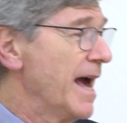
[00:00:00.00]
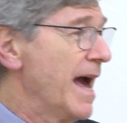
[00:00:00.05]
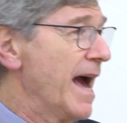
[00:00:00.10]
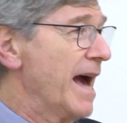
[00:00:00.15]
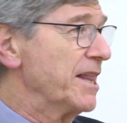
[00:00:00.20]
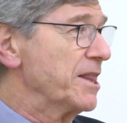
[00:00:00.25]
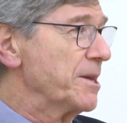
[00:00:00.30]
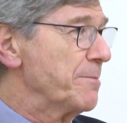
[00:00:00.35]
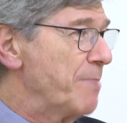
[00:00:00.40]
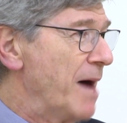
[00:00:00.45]

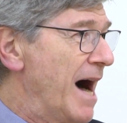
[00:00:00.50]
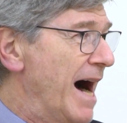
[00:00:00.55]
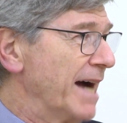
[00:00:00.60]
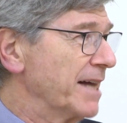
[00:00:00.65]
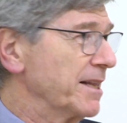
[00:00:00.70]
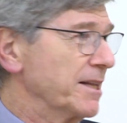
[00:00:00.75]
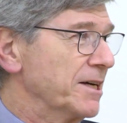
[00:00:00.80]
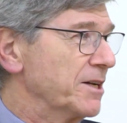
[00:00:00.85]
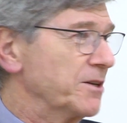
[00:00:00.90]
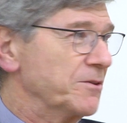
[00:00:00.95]
and the
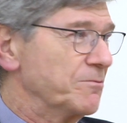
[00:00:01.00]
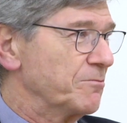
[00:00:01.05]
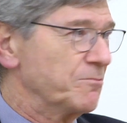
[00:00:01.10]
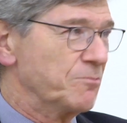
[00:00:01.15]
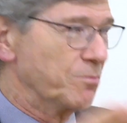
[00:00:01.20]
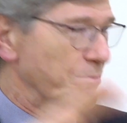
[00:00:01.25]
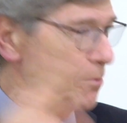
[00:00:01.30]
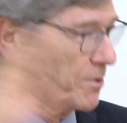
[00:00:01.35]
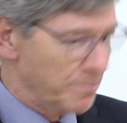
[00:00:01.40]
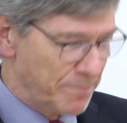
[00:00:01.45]
pilot
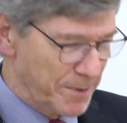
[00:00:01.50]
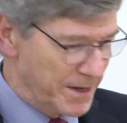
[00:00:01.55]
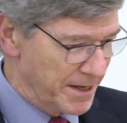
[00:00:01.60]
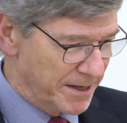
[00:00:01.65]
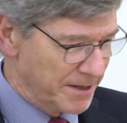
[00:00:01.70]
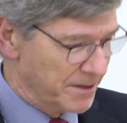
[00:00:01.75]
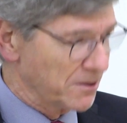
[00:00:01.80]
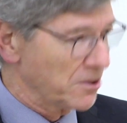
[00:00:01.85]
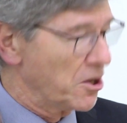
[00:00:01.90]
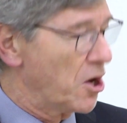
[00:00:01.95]
would
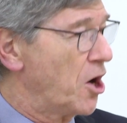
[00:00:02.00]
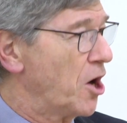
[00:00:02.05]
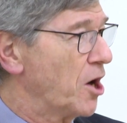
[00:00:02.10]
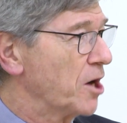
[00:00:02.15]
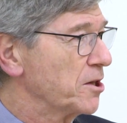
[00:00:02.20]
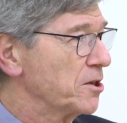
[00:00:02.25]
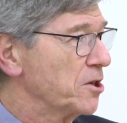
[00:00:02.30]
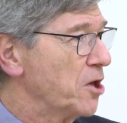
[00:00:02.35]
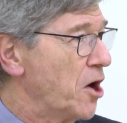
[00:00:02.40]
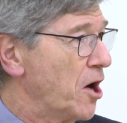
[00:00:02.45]
be
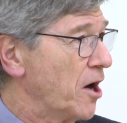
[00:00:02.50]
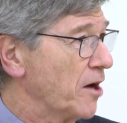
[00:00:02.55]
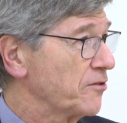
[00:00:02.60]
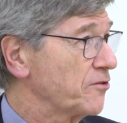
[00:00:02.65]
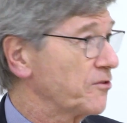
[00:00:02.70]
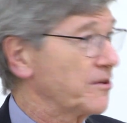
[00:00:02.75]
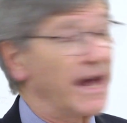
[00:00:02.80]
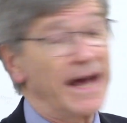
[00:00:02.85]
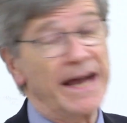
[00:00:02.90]
long lost,